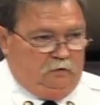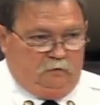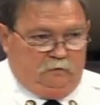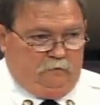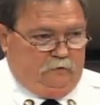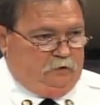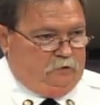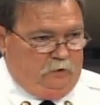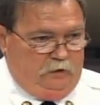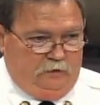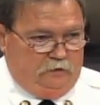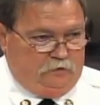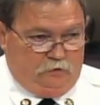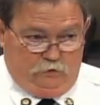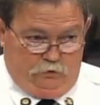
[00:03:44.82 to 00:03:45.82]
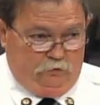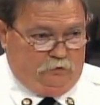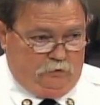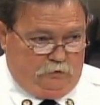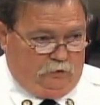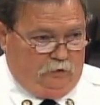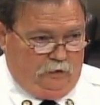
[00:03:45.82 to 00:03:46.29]
The tree that you're used
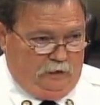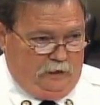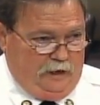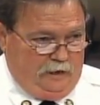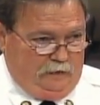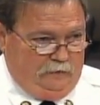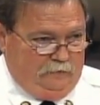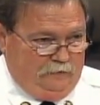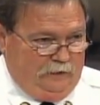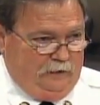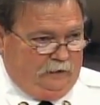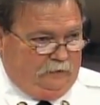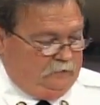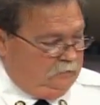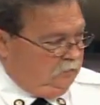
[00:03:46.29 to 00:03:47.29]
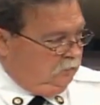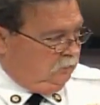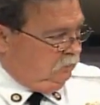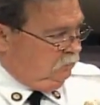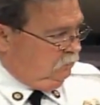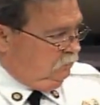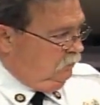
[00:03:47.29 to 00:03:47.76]
to turning at
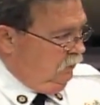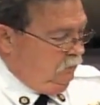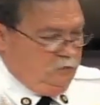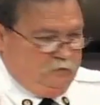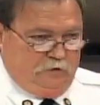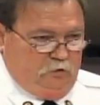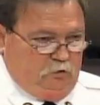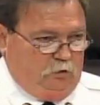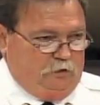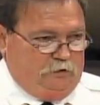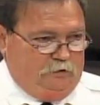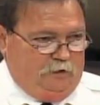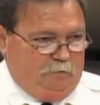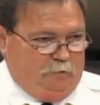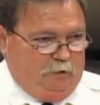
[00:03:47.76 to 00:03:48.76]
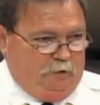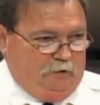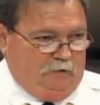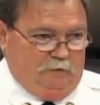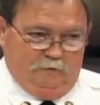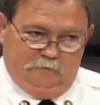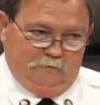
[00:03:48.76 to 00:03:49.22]
Douglas and Orchard up
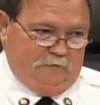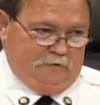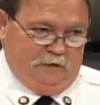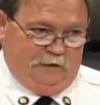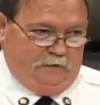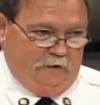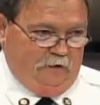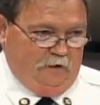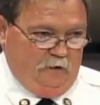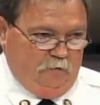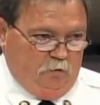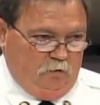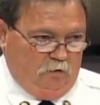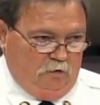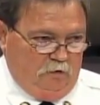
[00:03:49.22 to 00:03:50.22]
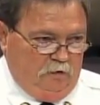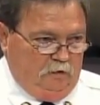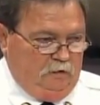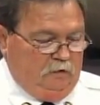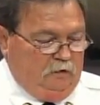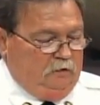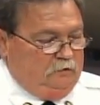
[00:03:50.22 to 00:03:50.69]
here, it's not there anymore.
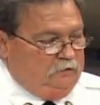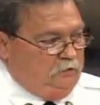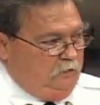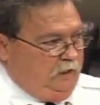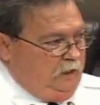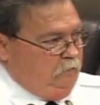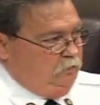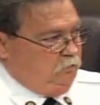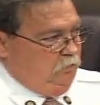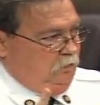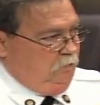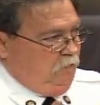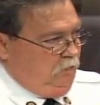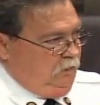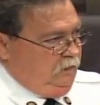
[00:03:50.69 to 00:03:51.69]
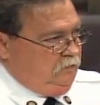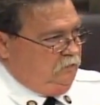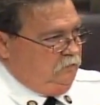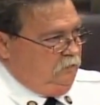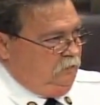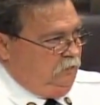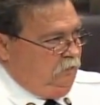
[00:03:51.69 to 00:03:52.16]
So that was one of our
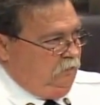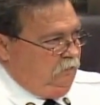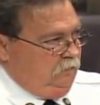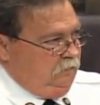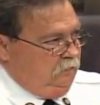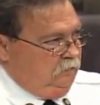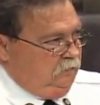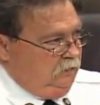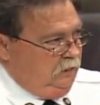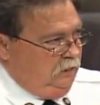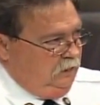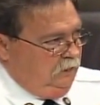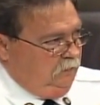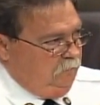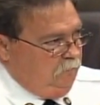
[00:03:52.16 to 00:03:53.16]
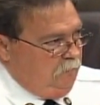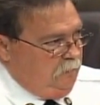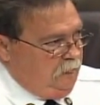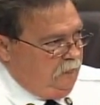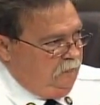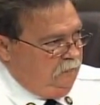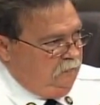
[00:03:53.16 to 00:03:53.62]
lessons learned,
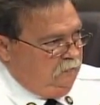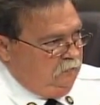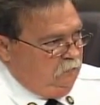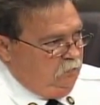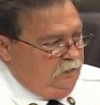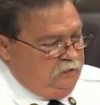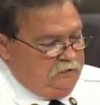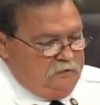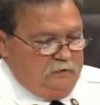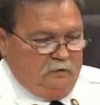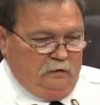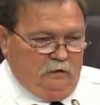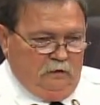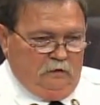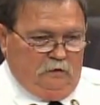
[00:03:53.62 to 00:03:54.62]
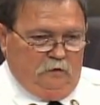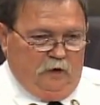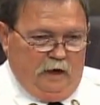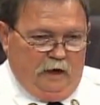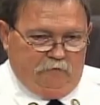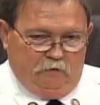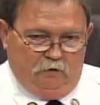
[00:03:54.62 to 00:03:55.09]
was you
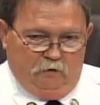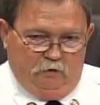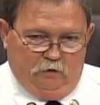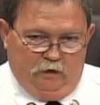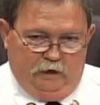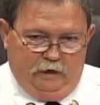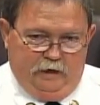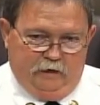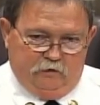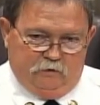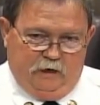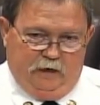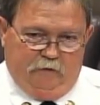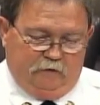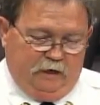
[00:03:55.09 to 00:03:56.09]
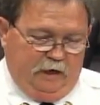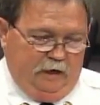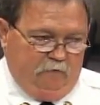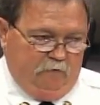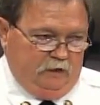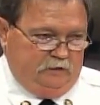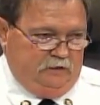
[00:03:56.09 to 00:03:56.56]
have to know your layout, you have to
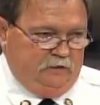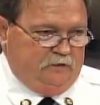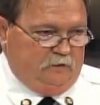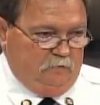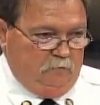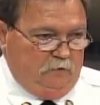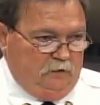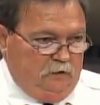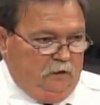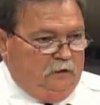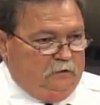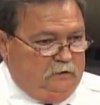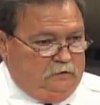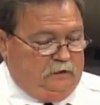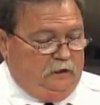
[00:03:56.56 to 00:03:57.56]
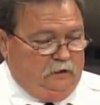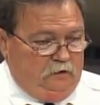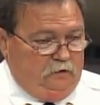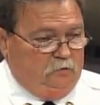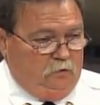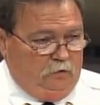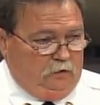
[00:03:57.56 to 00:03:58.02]
have a system to tell
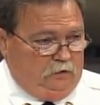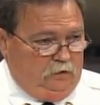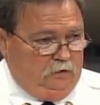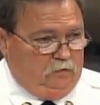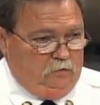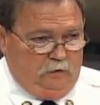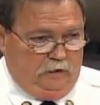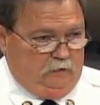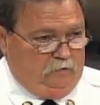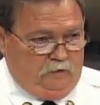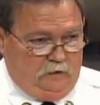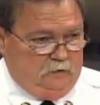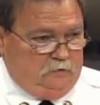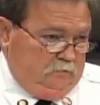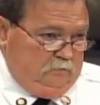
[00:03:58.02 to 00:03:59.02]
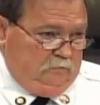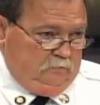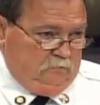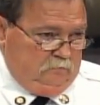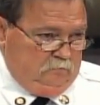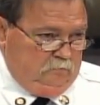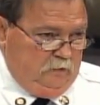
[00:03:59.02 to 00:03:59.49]
you where to go when everything's
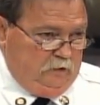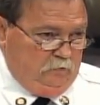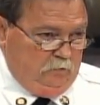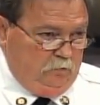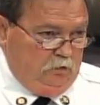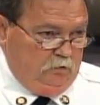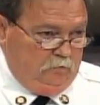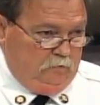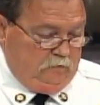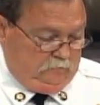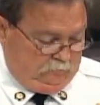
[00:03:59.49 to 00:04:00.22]
been removed.